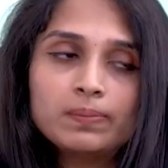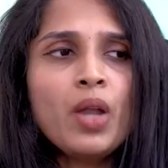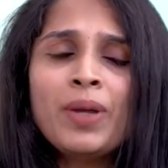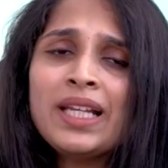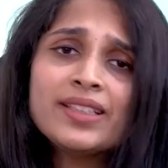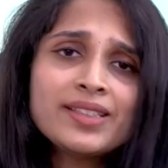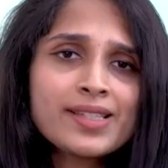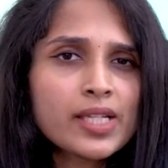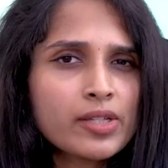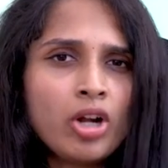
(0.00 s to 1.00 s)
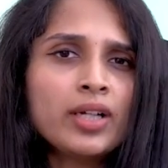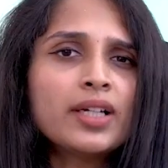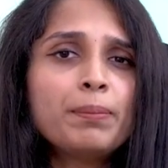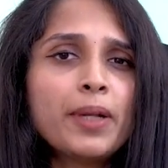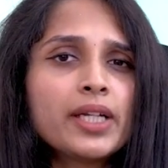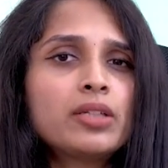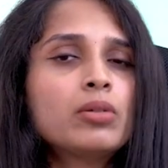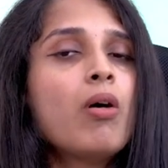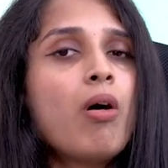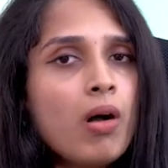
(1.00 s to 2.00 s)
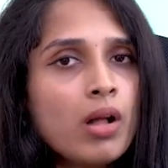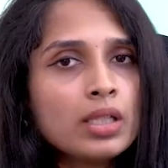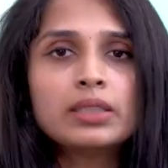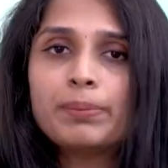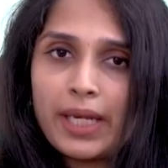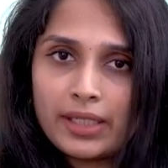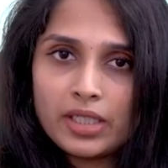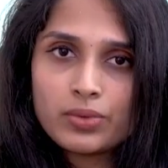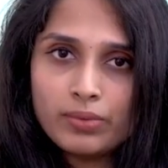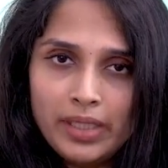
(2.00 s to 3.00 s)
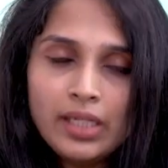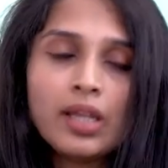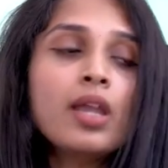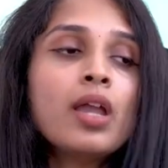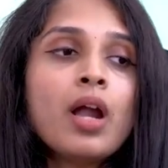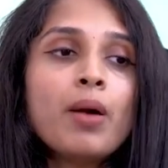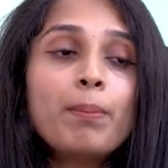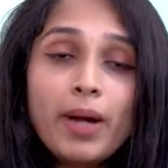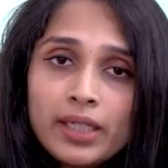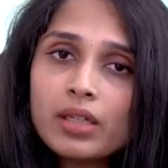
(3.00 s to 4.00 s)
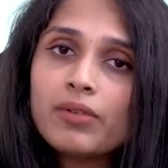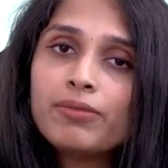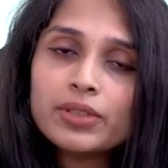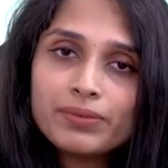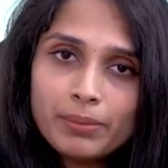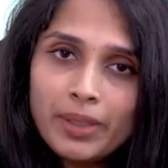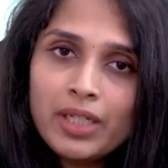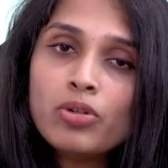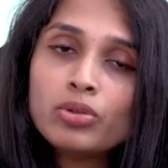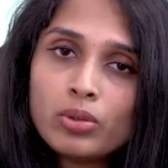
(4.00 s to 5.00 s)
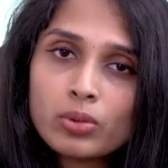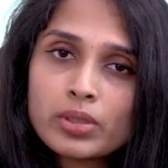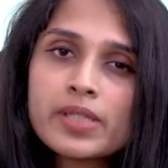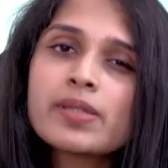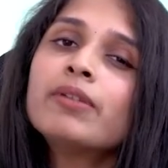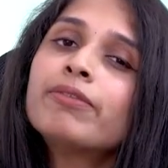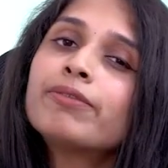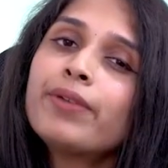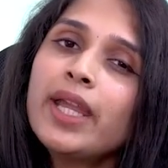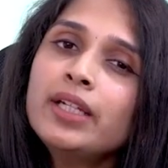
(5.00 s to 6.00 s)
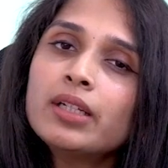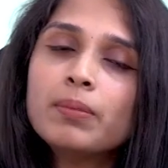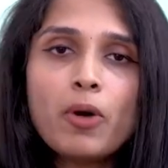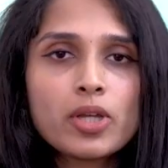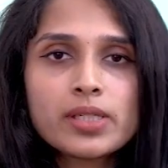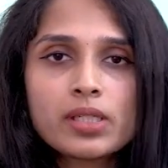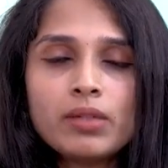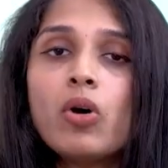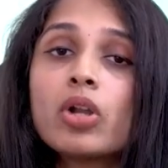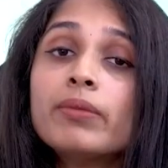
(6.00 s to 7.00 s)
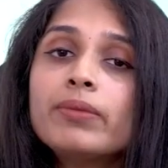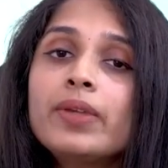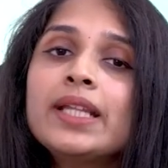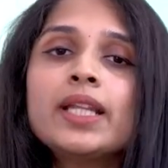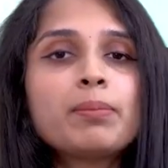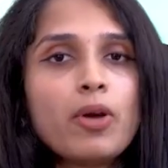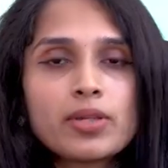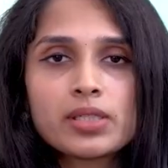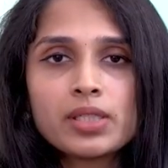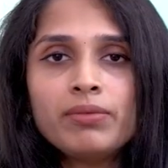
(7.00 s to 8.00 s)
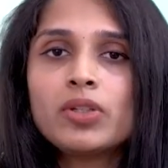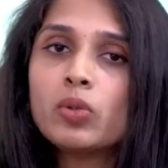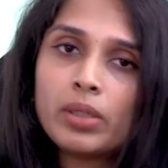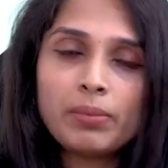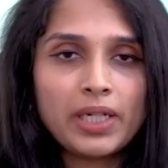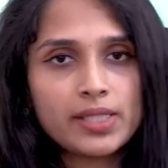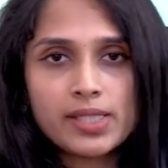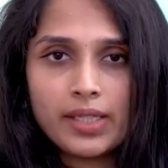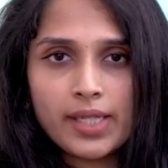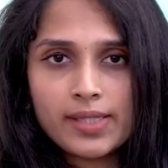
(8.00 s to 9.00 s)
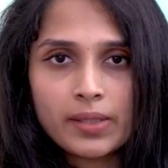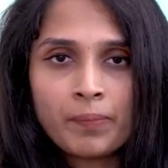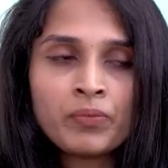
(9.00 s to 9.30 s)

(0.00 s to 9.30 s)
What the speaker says: Well, this does not apply to all the pregnant women, but for the women who notice a faint positive or a weakly positive urine pregnancy test.